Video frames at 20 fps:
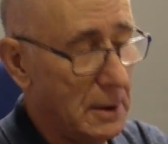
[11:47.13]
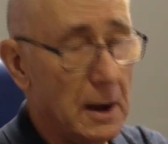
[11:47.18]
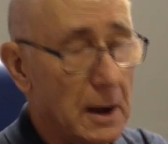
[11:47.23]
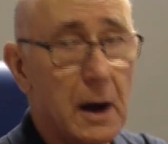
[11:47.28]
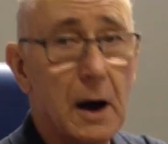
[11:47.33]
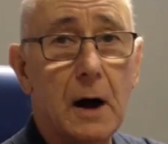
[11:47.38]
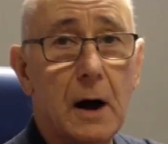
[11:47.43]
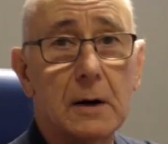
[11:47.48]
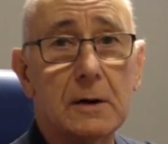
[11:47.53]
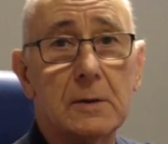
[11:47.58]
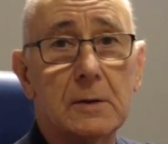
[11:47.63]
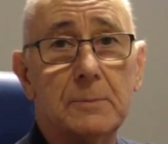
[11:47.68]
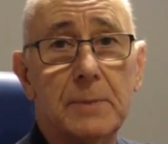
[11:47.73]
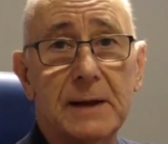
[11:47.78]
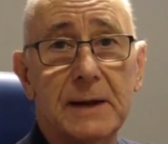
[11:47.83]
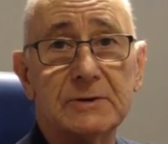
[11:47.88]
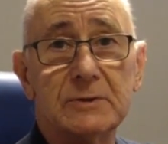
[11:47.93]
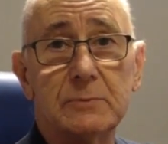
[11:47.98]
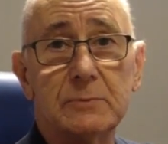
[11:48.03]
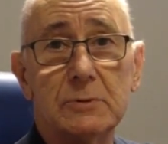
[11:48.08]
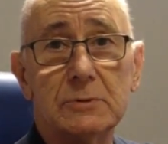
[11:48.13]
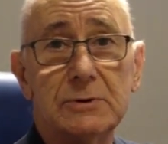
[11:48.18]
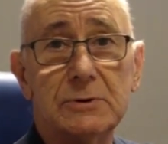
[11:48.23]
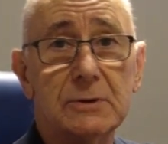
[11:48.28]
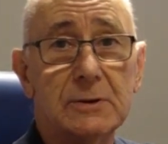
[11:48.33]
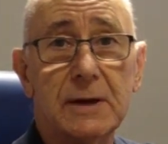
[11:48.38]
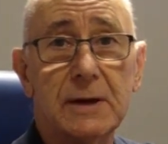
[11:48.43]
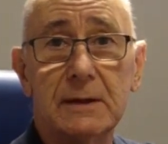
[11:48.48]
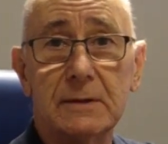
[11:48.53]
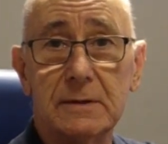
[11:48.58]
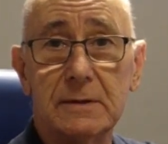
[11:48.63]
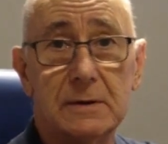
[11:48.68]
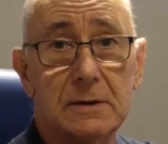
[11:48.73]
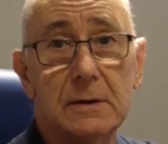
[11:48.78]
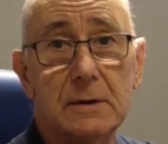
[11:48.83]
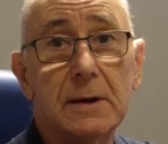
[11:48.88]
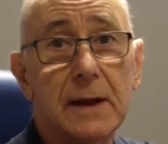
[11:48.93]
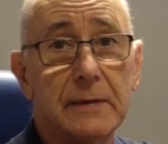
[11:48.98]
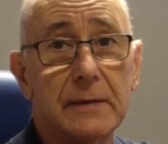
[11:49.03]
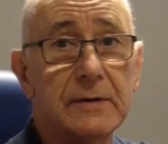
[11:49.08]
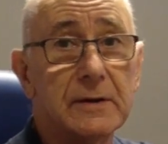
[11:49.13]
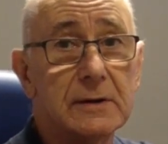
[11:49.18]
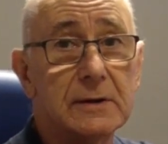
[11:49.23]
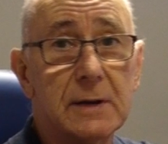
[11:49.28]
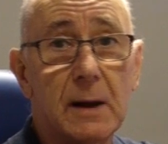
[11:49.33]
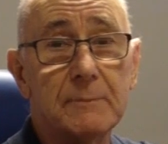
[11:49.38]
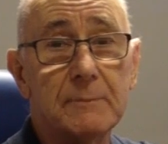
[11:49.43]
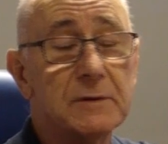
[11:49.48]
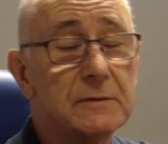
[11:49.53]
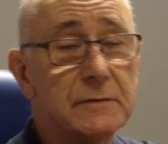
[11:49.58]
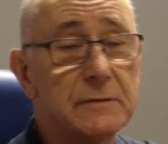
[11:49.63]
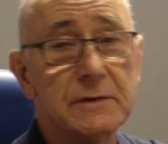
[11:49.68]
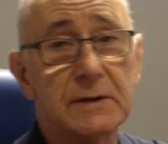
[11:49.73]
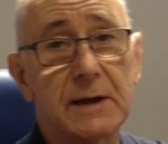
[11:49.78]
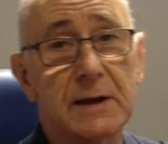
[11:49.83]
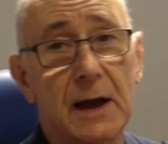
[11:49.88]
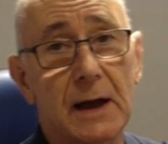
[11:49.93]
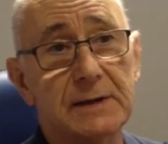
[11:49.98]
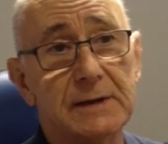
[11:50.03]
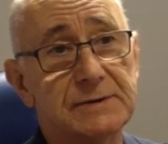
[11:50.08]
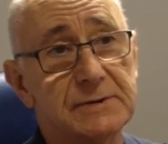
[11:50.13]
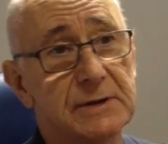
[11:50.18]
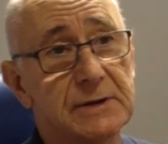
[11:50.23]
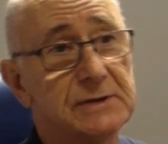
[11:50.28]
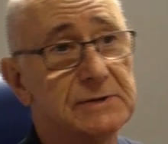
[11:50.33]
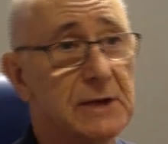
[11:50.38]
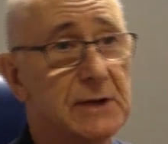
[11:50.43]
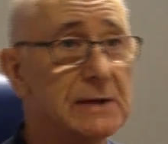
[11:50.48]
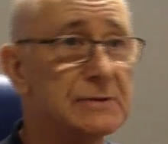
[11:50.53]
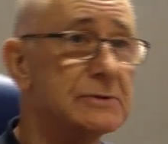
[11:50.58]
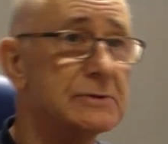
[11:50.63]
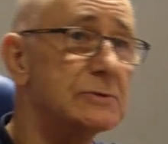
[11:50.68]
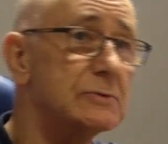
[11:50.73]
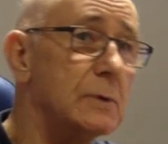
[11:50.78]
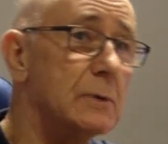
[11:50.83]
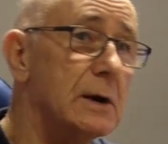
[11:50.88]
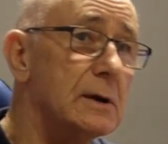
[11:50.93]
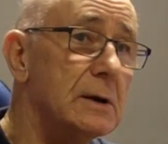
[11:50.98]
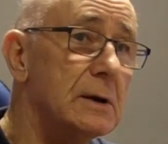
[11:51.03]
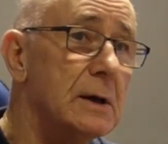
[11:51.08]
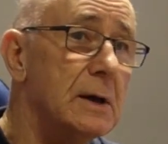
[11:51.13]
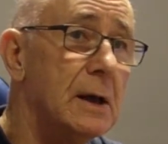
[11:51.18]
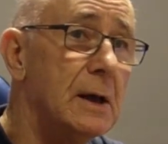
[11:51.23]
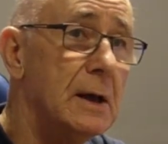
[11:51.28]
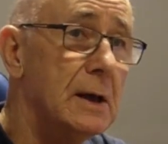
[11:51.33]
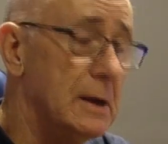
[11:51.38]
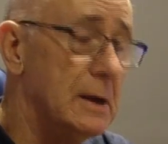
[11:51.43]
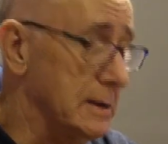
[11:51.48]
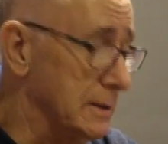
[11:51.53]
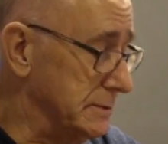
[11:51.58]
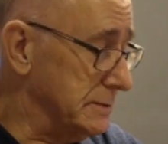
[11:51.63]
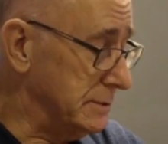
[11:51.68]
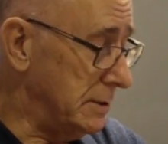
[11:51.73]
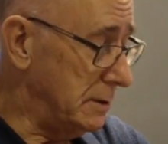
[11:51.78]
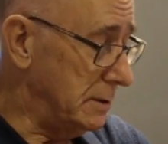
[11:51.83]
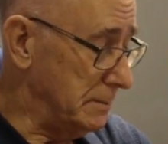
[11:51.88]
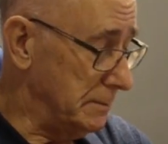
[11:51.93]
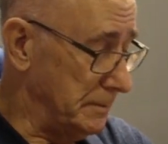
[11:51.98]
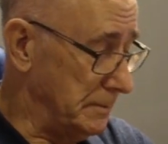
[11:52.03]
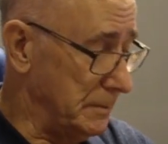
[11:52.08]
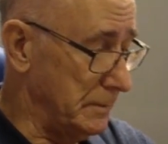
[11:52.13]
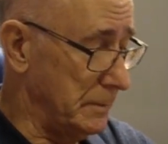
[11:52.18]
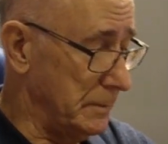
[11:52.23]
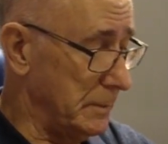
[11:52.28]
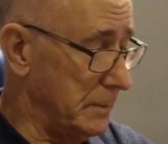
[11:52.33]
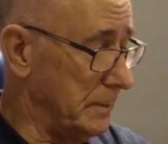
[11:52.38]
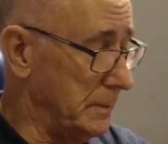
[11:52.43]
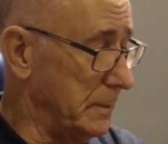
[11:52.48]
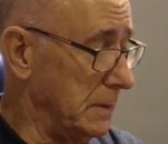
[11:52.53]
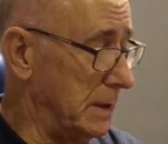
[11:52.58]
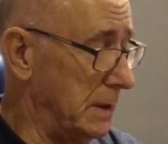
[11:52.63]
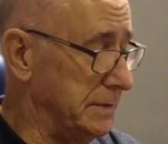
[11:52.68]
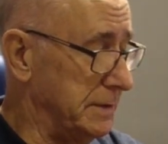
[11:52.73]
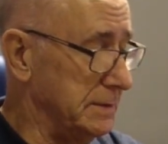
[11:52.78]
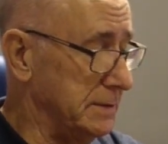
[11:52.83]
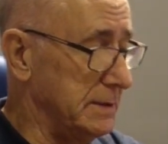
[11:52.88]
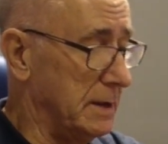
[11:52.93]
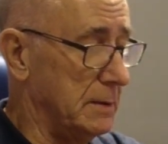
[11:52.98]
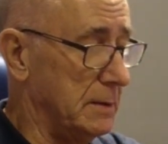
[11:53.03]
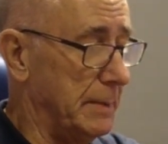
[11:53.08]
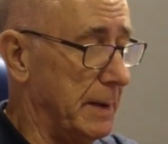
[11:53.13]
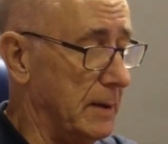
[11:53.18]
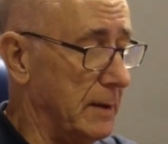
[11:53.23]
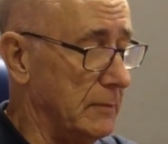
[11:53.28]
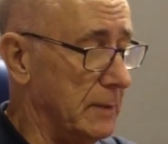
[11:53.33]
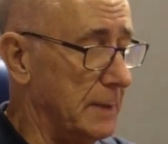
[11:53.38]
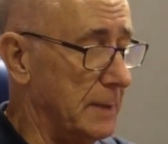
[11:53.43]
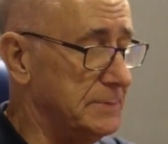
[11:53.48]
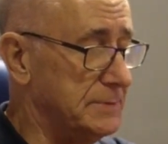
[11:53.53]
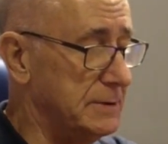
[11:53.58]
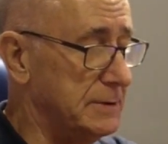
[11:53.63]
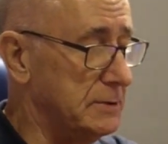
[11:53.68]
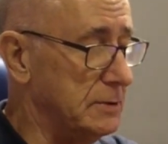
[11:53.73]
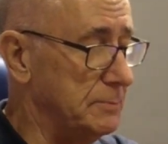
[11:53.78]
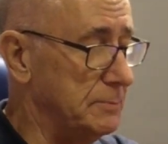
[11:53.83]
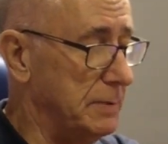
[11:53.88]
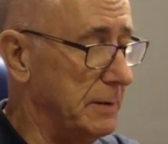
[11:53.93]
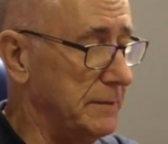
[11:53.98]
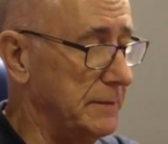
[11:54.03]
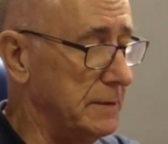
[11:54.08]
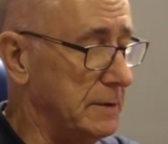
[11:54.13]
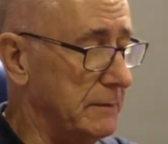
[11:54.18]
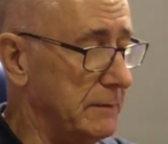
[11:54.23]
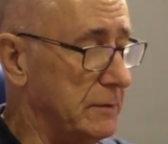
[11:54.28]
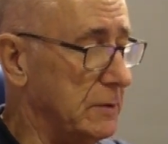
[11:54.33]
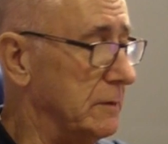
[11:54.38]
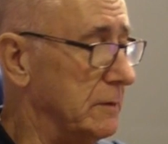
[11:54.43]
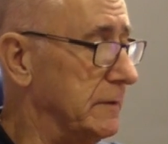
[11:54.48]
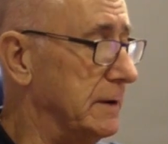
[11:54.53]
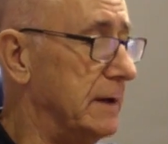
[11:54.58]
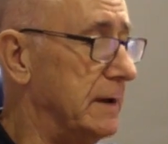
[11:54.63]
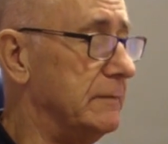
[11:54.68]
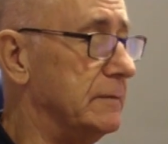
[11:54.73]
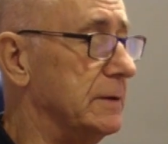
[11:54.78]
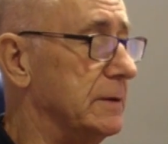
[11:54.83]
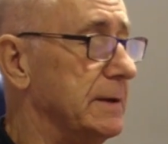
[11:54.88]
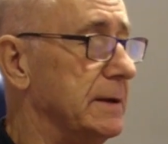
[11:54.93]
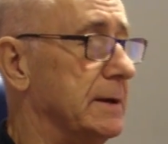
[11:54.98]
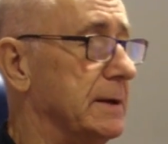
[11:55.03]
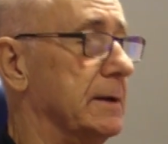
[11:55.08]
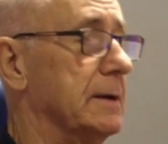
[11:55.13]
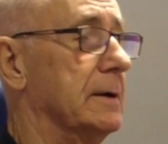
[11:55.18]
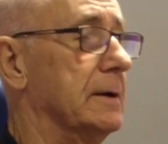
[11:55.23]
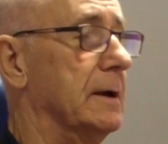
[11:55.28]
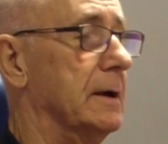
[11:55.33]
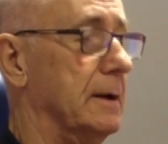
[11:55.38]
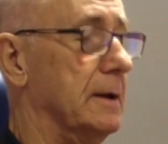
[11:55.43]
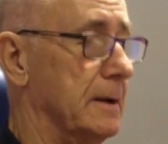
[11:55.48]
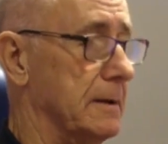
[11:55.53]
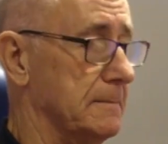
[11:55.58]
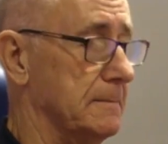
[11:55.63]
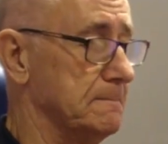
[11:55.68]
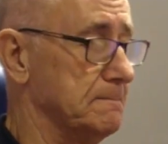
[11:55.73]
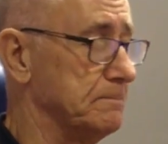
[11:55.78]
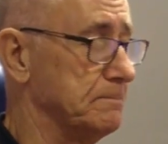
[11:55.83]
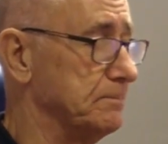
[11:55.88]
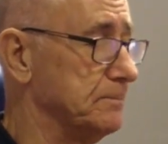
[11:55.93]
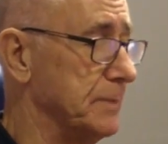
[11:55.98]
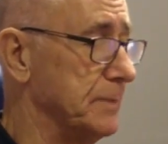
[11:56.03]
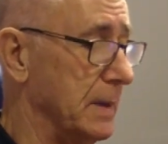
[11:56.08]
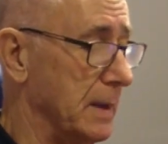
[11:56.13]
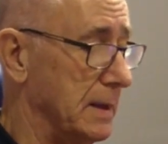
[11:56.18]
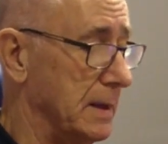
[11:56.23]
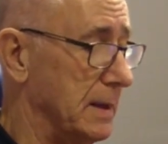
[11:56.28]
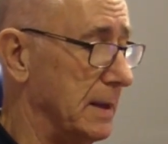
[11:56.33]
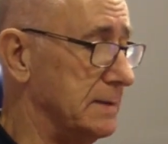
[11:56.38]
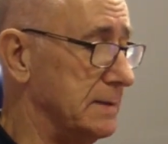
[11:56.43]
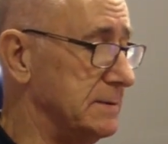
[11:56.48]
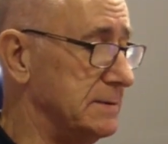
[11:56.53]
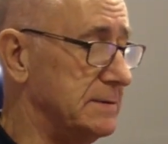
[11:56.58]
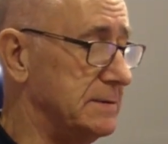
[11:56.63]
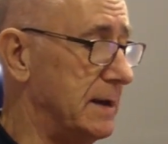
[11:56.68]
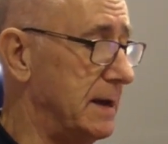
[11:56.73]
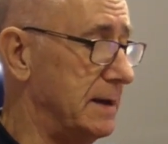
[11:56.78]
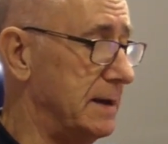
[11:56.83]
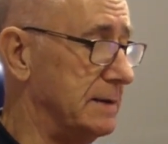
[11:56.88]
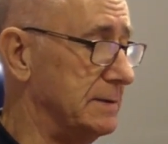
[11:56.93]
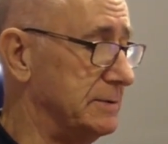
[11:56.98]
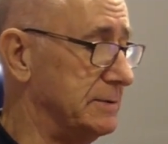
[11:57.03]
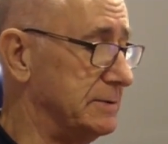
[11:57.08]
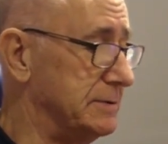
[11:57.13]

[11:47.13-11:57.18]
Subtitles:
ARC compatible. You can get the adapter for the K6S as well. So I think that about wraps it up. I think I've covered everything. As I say,